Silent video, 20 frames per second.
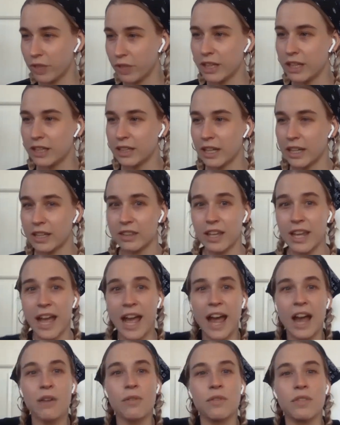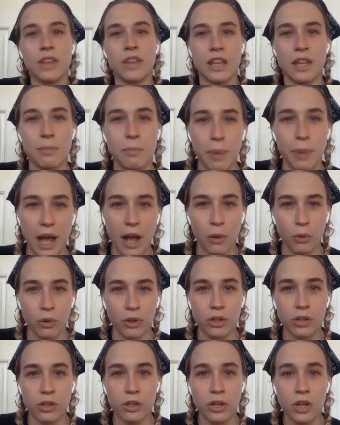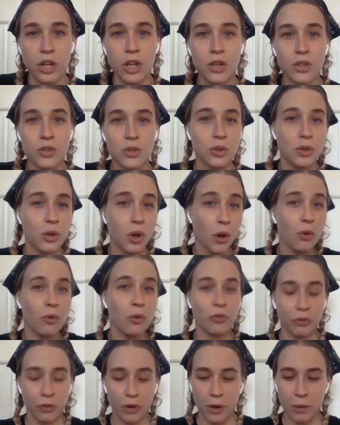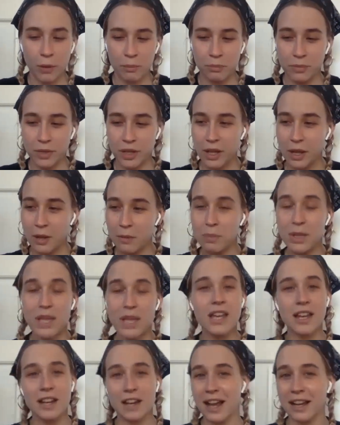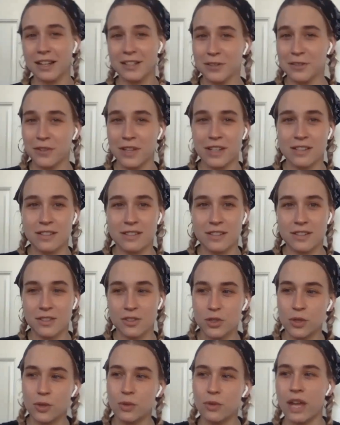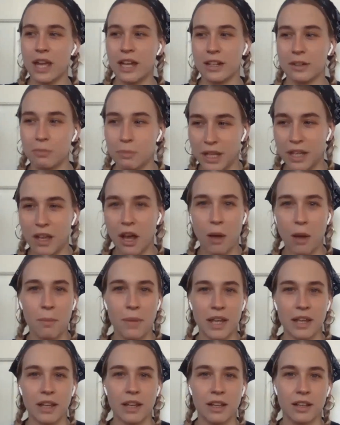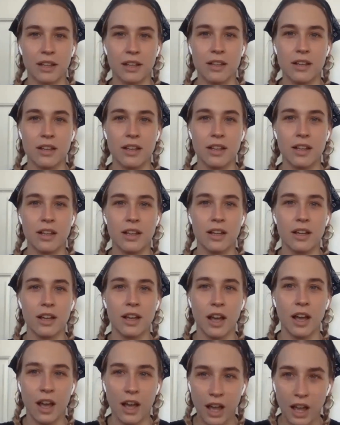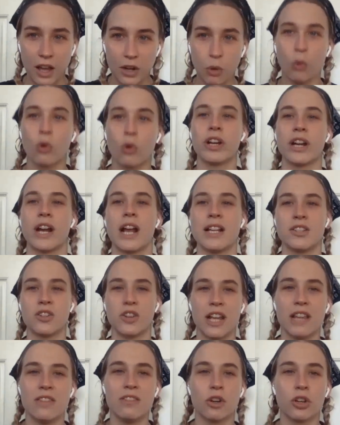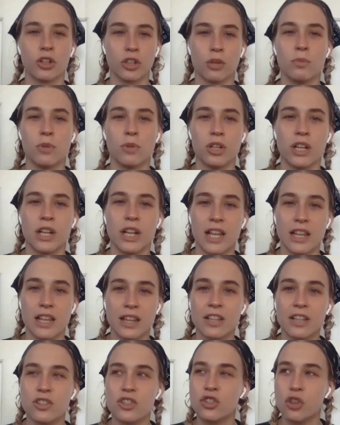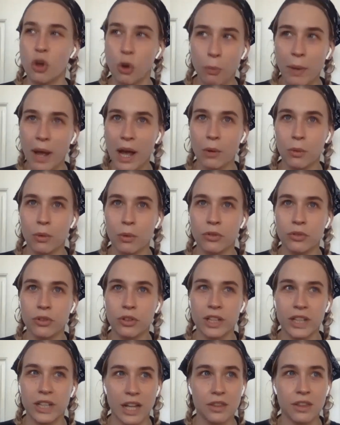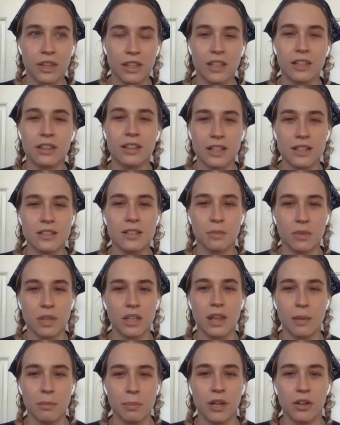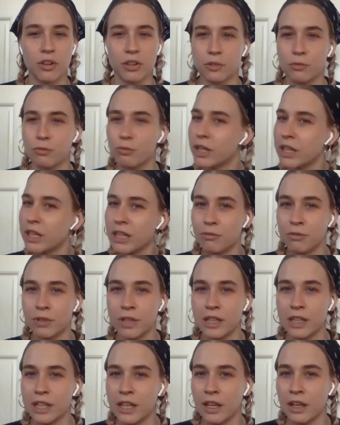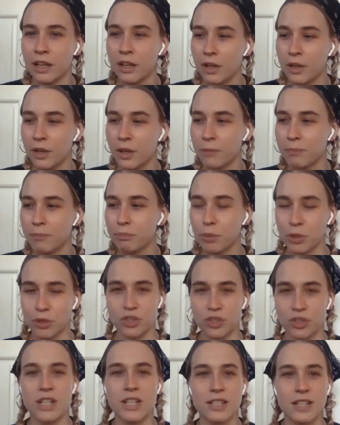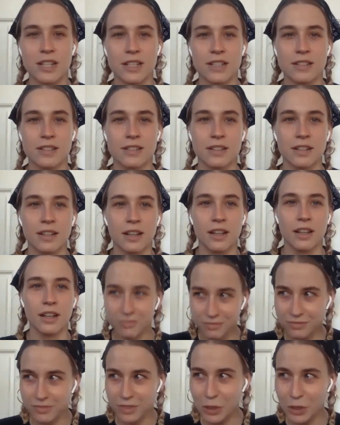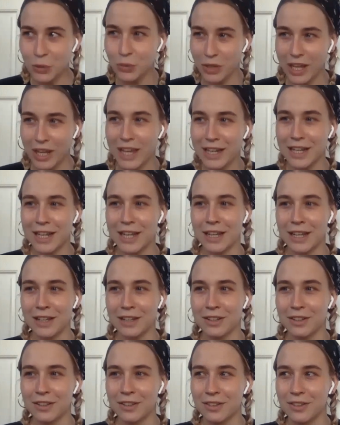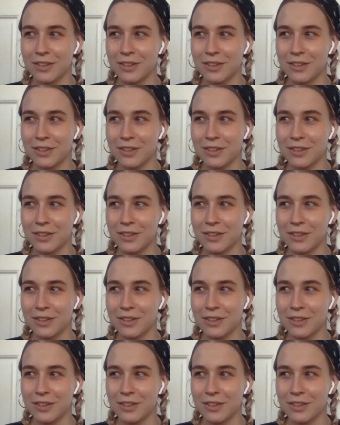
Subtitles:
feeling like they have the power to go from being an activist to then becoming an organizer in their community. And that's so powerful. And I think that that's something that period really, really pushes, is creating